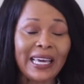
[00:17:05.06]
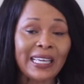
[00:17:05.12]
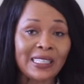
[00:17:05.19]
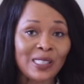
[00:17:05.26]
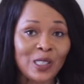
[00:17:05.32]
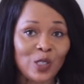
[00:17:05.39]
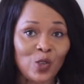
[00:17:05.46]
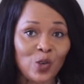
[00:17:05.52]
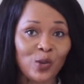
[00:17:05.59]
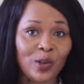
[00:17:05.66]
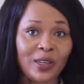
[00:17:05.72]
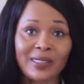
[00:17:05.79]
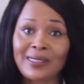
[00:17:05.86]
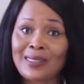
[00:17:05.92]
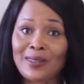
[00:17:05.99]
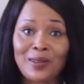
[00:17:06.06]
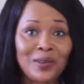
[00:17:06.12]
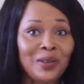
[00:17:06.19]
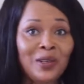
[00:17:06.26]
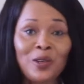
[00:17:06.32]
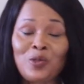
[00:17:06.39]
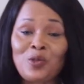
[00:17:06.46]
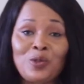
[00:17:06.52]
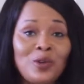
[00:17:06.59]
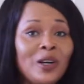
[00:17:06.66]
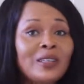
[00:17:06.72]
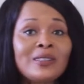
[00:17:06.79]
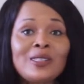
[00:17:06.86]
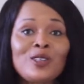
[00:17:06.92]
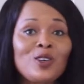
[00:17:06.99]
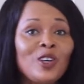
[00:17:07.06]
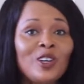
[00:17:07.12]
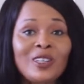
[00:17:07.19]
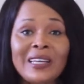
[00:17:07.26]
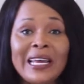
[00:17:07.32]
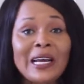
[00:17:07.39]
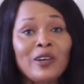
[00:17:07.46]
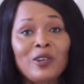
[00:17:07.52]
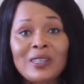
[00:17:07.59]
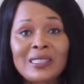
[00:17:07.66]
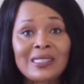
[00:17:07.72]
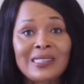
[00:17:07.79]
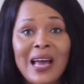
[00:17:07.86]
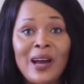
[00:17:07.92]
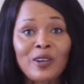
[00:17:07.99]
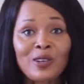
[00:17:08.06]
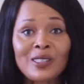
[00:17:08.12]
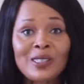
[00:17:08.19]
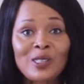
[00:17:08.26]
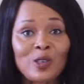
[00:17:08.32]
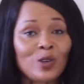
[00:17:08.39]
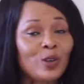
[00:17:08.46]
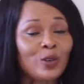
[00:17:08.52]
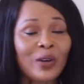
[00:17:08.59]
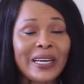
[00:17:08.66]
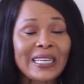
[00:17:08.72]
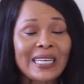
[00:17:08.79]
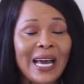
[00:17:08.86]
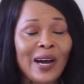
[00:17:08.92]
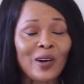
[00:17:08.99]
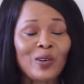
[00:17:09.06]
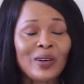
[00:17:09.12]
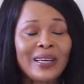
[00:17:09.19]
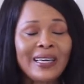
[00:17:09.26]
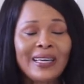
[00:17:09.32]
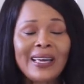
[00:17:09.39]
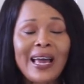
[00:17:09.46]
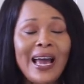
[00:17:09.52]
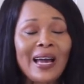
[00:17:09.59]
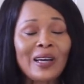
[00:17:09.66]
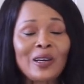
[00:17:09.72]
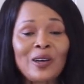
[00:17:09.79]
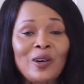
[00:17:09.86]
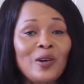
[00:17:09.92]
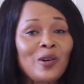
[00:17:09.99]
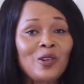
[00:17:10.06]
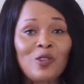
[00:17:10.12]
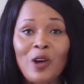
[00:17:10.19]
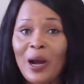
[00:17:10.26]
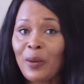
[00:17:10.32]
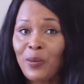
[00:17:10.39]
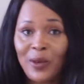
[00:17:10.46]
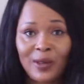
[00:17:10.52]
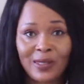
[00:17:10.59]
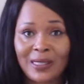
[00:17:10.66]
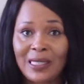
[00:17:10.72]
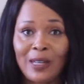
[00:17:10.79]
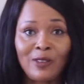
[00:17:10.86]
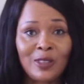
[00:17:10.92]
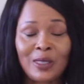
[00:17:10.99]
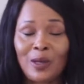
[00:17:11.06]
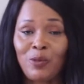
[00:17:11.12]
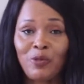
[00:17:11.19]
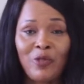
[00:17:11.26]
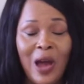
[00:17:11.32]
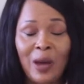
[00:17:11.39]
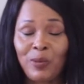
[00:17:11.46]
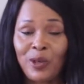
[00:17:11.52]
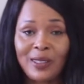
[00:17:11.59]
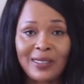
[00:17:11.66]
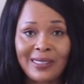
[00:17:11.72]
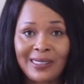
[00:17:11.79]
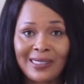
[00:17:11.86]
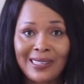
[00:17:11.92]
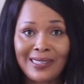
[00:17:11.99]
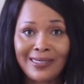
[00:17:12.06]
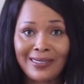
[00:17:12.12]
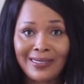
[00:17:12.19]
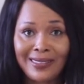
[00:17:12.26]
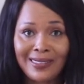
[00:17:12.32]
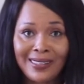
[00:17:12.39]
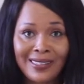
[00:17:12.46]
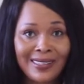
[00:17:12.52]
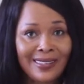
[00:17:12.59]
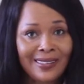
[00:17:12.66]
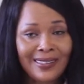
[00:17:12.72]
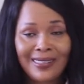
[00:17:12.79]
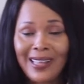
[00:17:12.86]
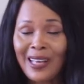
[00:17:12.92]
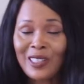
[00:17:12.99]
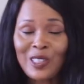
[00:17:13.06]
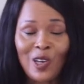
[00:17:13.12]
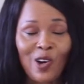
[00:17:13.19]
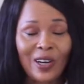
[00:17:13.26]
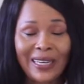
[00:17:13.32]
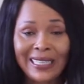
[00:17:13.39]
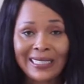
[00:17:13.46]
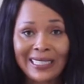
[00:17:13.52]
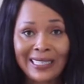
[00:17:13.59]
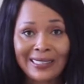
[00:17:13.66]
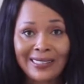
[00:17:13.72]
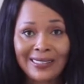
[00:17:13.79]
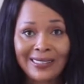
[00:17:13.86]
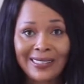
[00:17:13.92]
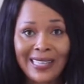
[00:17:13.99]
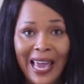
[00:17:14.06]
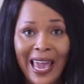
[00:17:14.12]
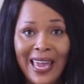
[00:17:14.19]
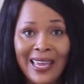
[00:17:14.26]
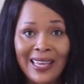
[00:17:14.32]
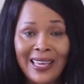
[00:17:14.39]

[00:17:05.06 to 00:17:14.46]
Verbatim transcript: in store. So run to your nearest Zara store right now and go grab yourself some fabulous deals. That's all I need to say.